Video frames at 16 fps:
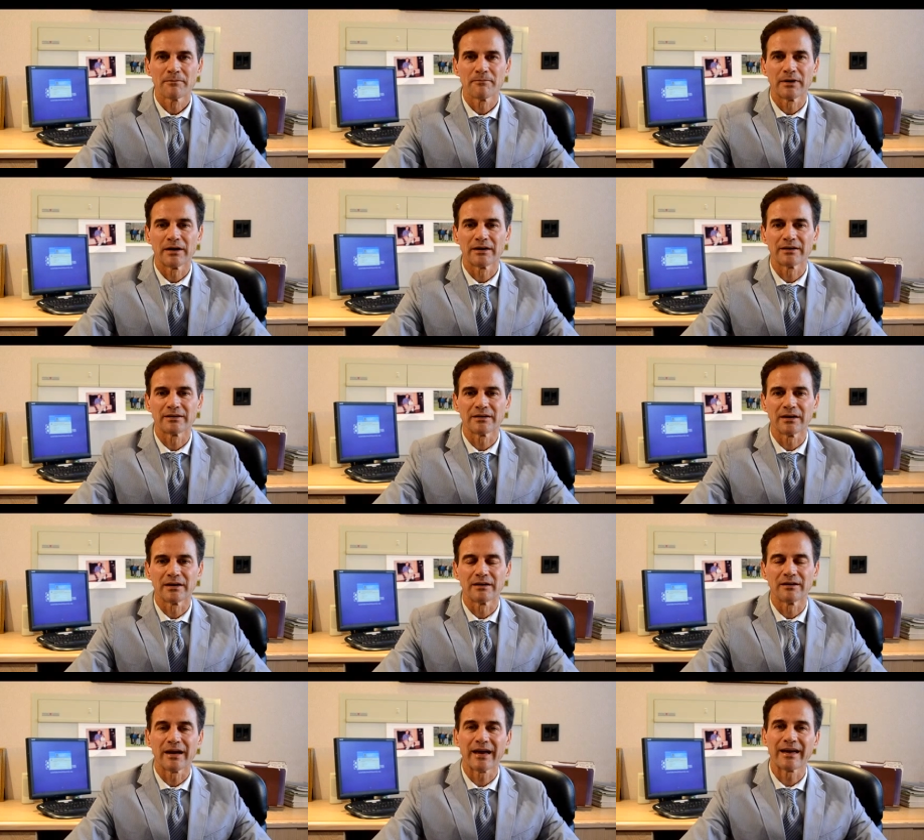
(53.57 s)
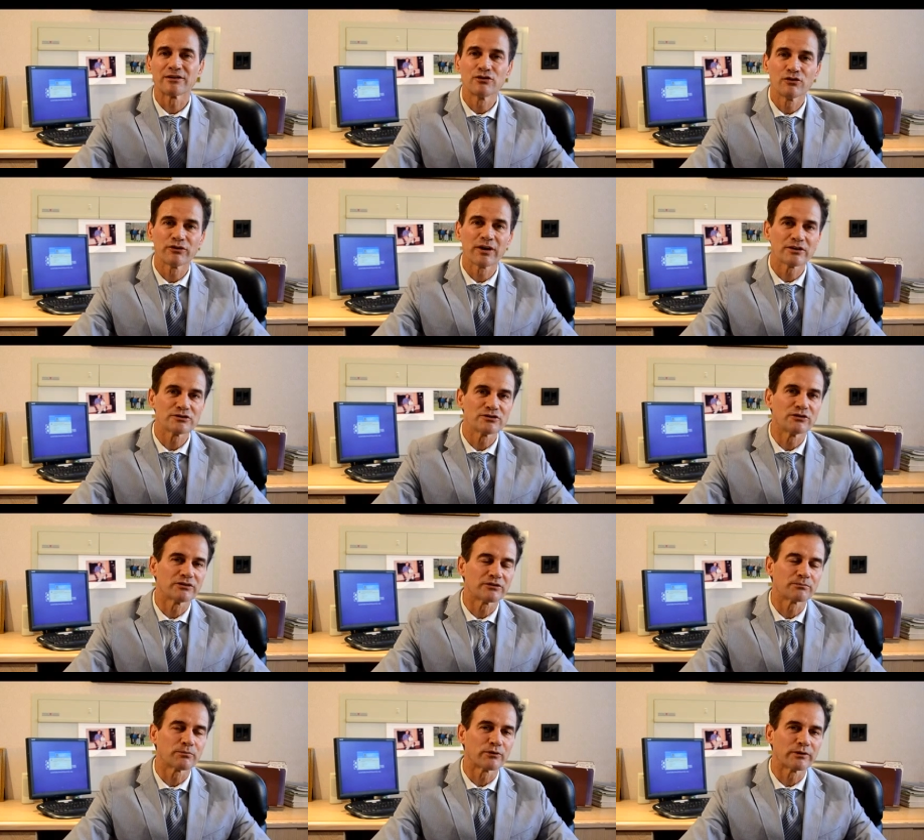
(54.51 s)
But uh, at 2,000
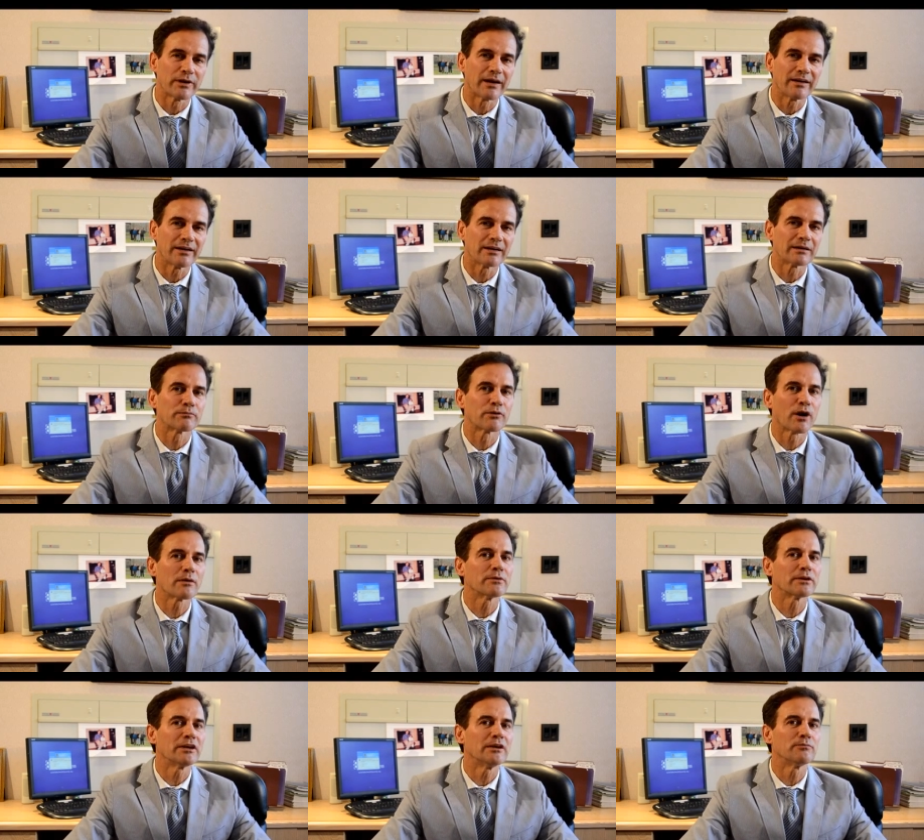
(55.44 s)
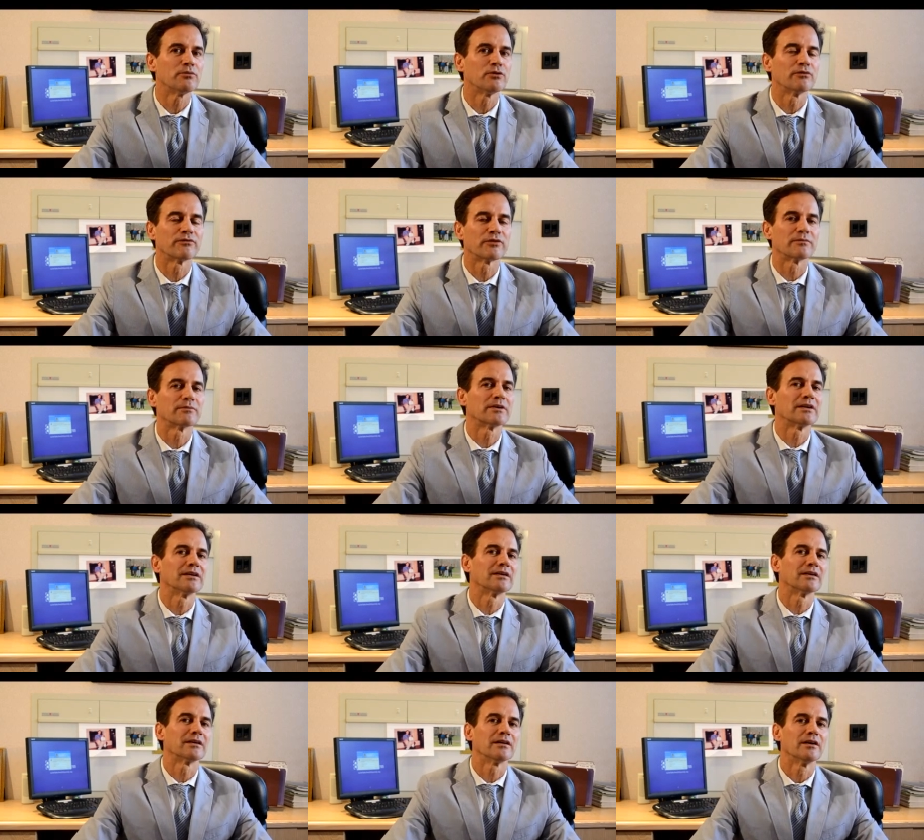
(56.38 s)
units per day, it'll probably keep you from
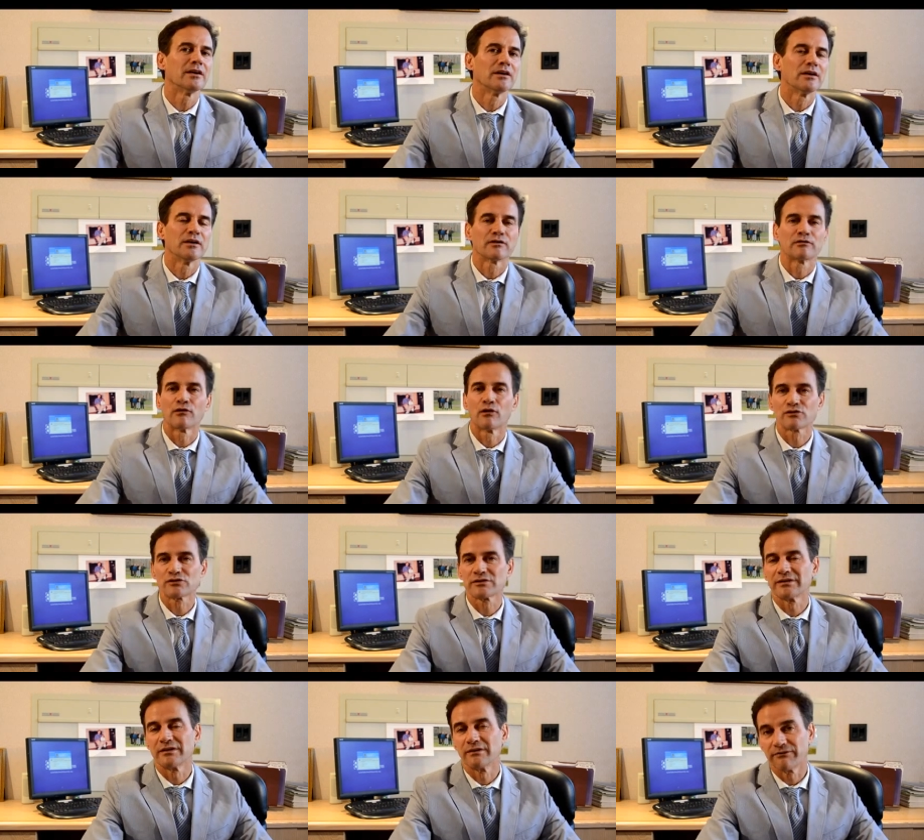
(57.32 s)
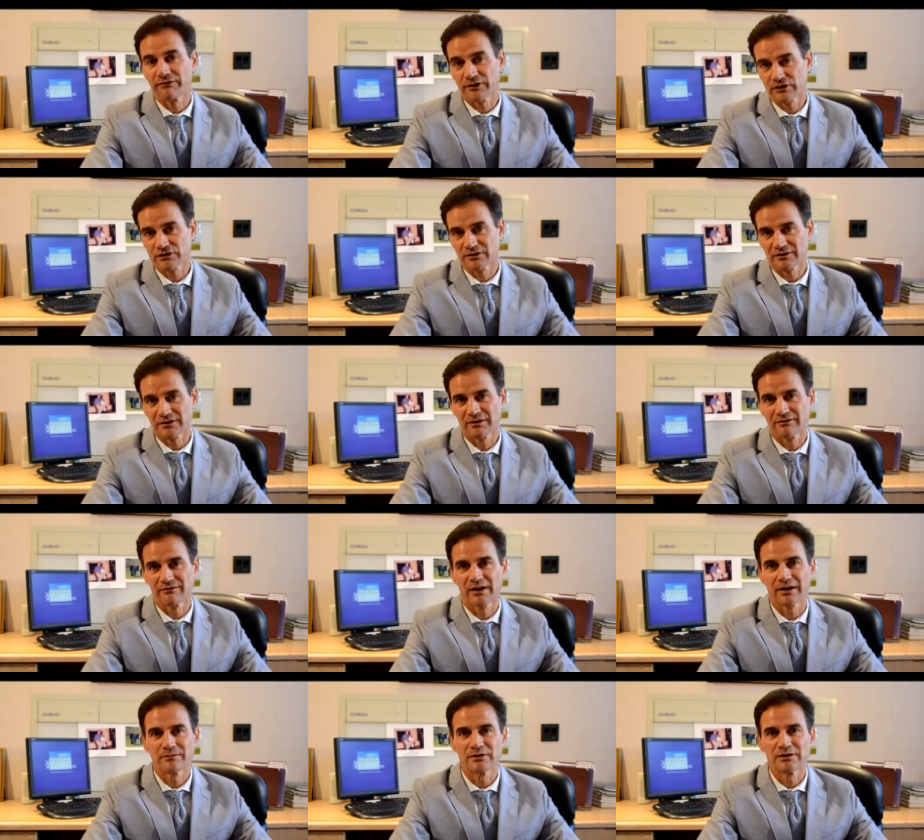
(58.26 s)
getting grossly deficient in
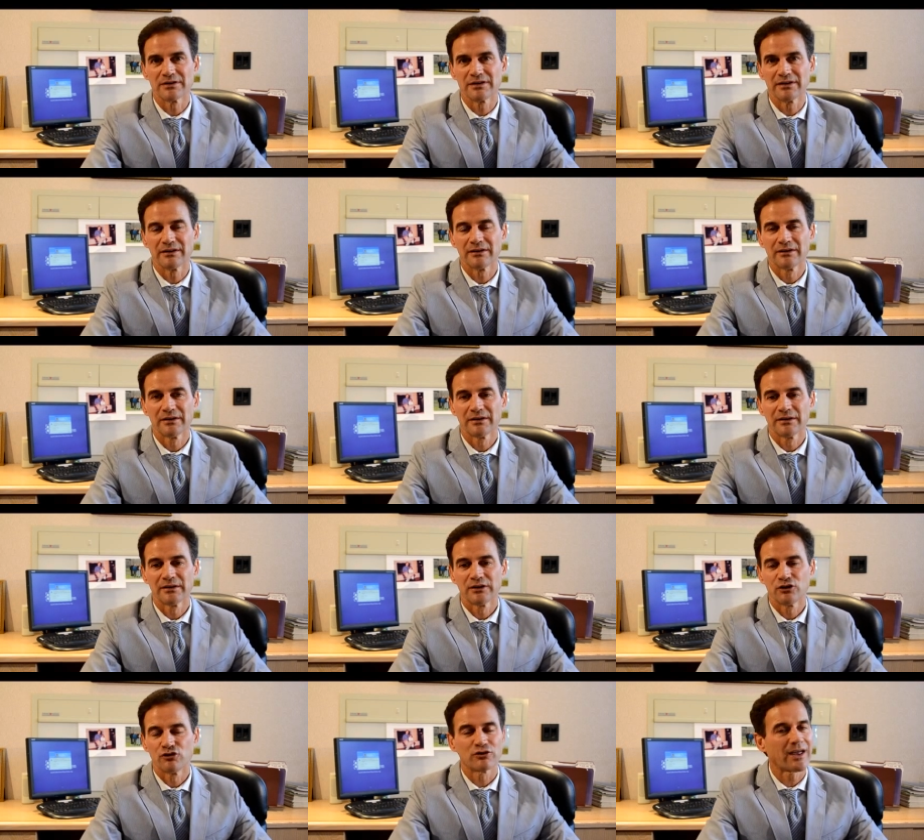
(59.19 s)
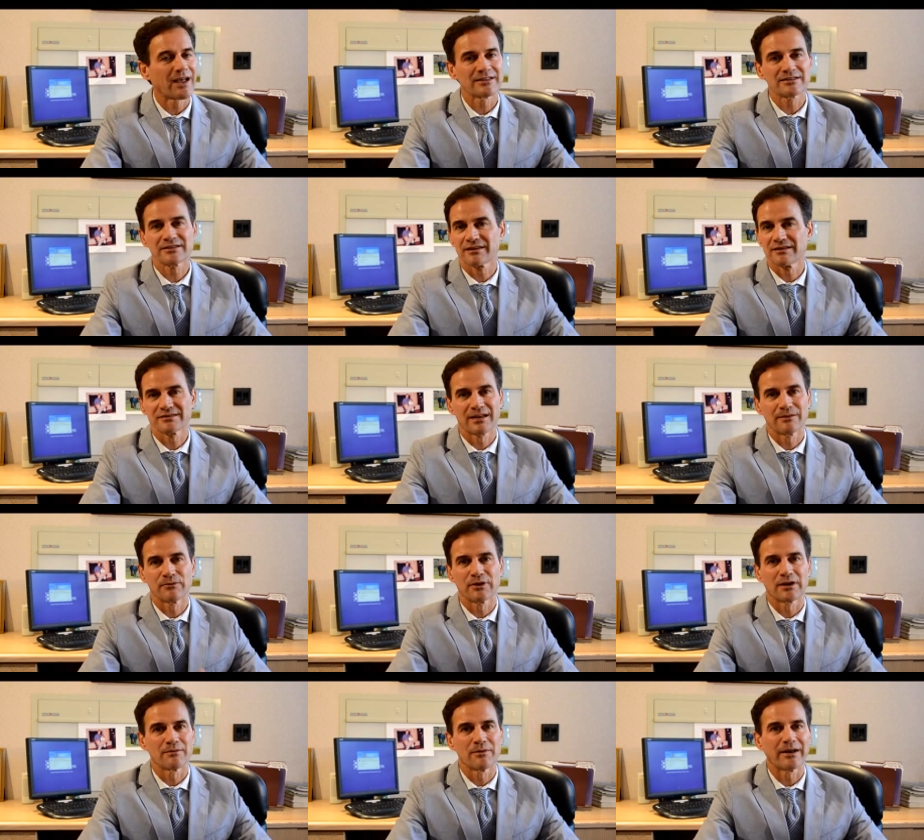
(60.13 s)
vitamin D. You can't say the same
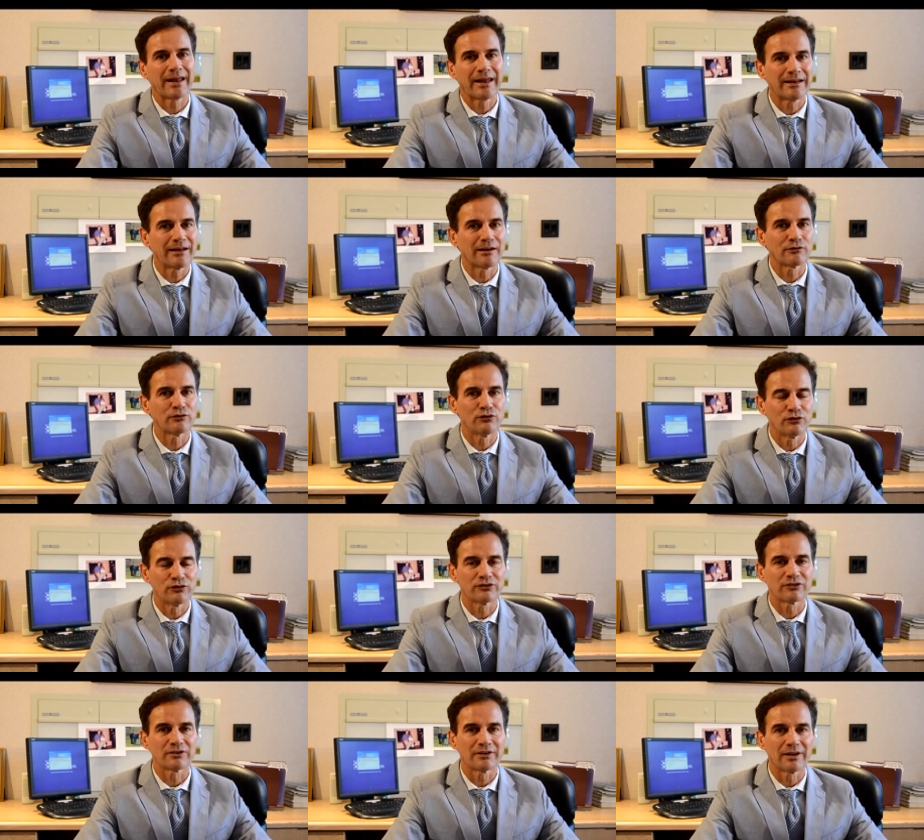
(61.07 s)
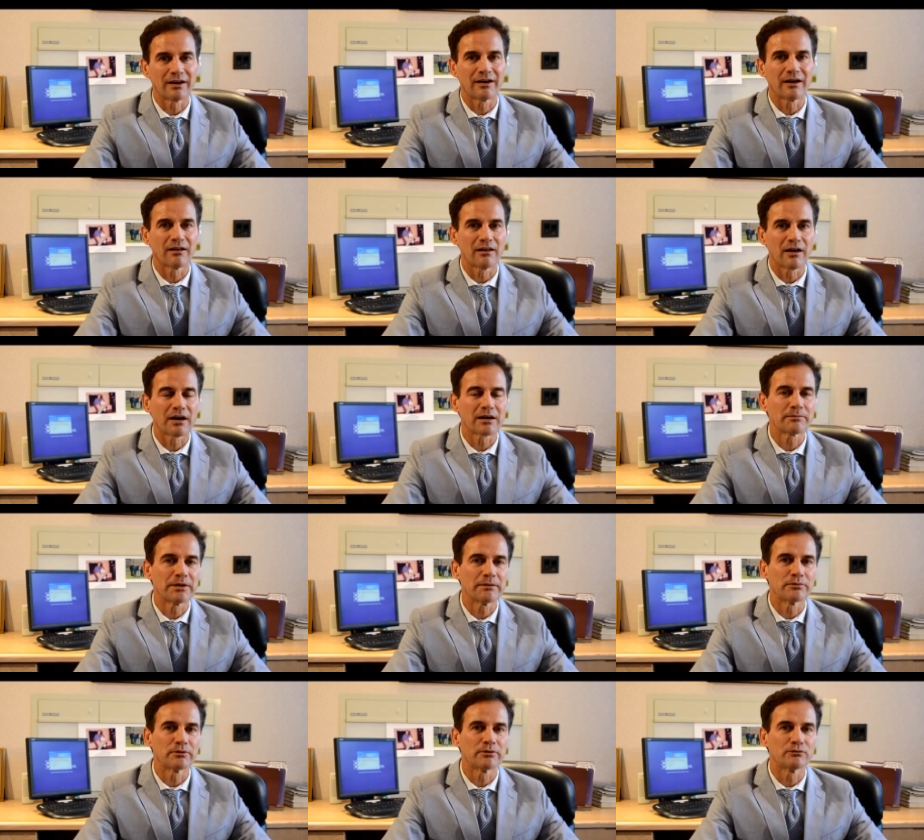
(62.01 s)
thing about 800 units a day. A lot of
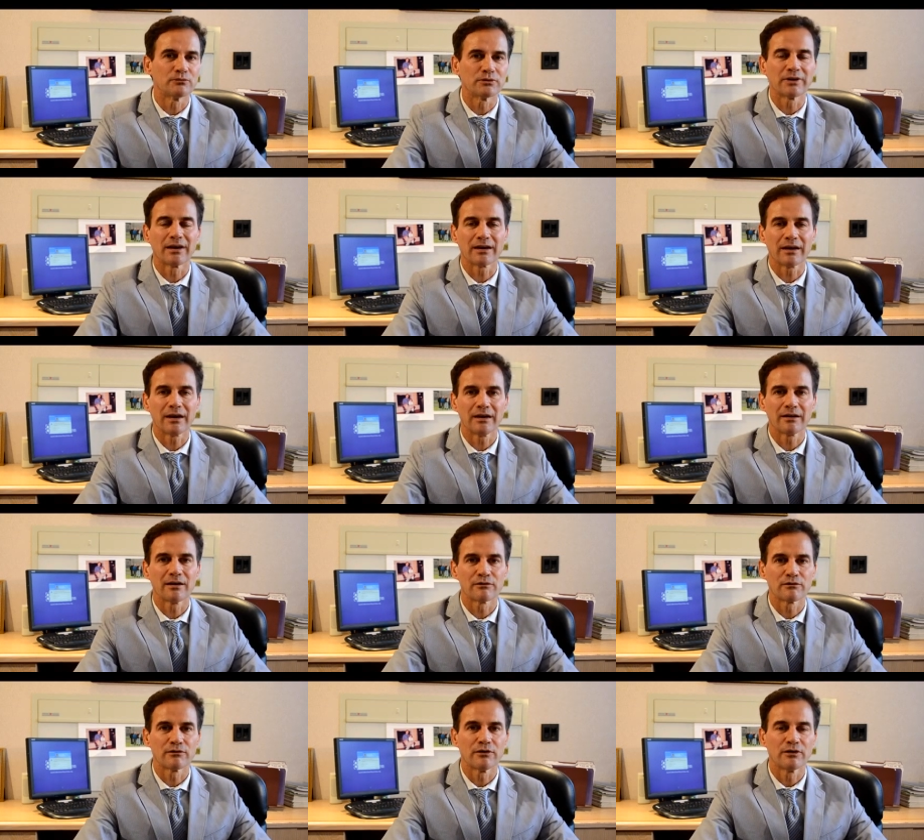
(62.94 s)
people will take 800